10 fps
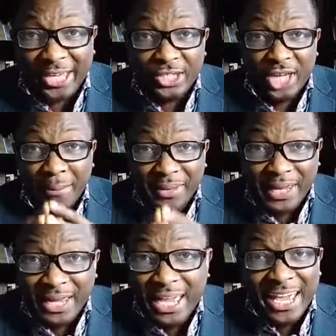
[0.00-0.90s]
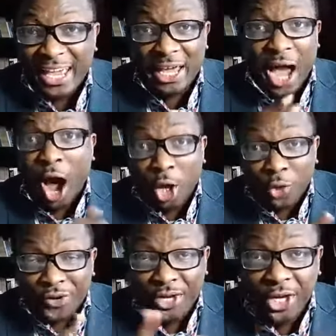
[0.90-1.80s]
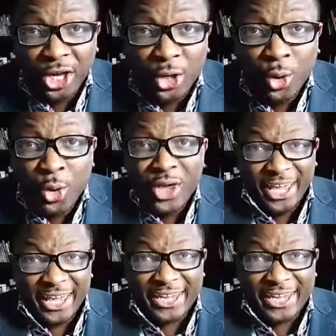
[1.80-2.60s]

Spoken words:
in Germany, all over the EU, in